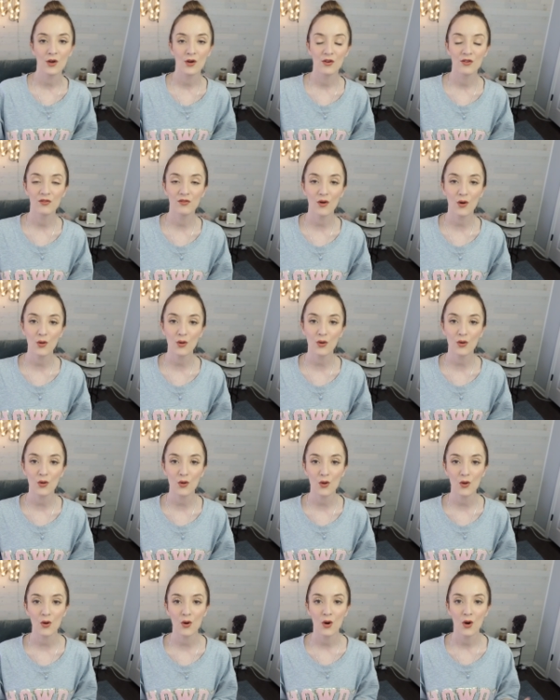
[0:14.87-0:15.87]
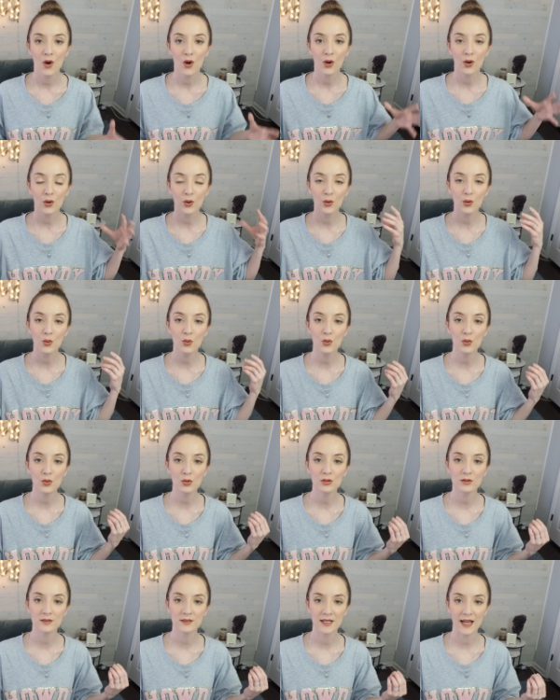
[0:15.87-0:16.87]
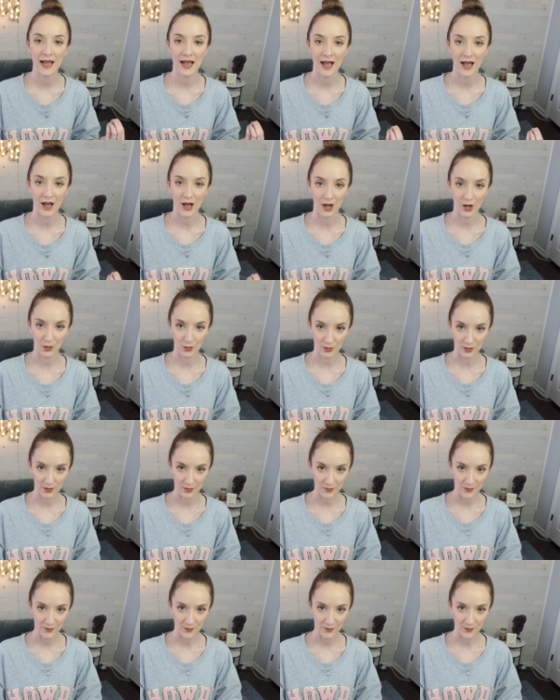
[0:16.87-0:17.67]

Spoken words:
vocal cool down.